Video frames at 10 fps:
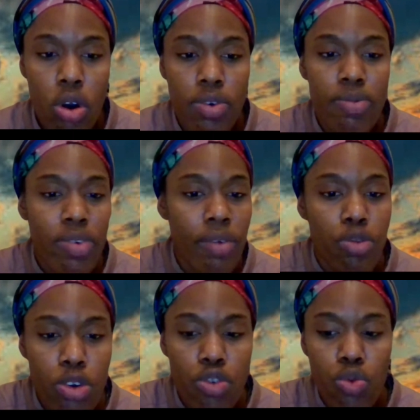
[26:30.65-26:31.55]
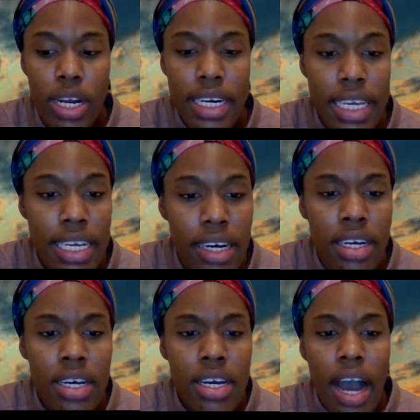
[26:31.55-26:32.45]
covering from spiritual
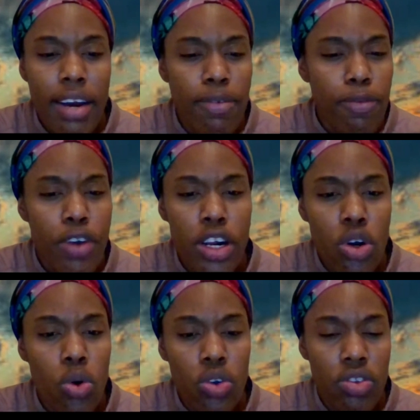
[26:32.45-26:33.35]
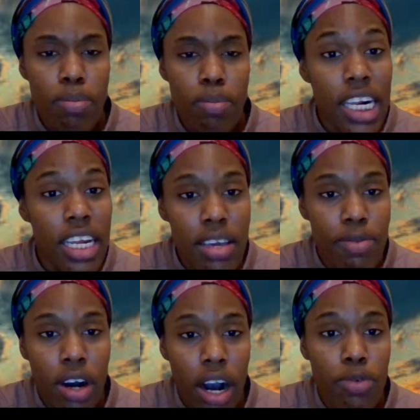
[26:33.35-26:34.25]
leader and fellows
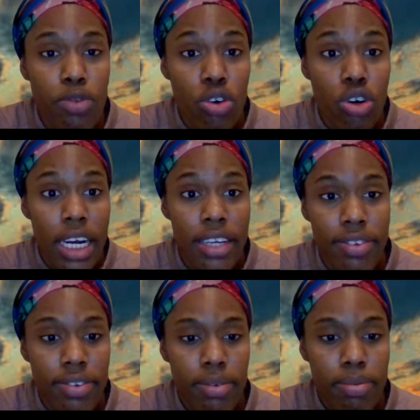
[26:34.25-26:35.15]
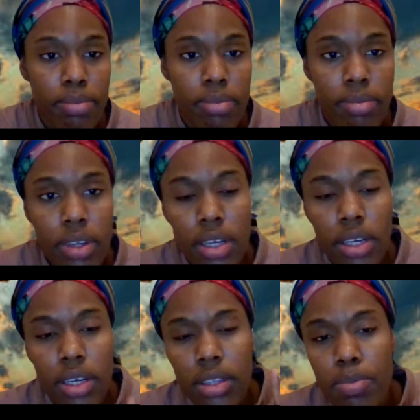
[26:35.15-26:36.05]
believer of Christ.
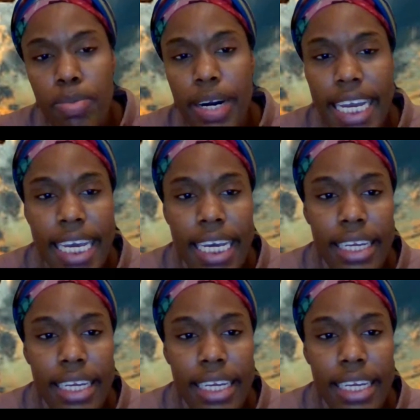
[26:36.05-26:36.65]
Number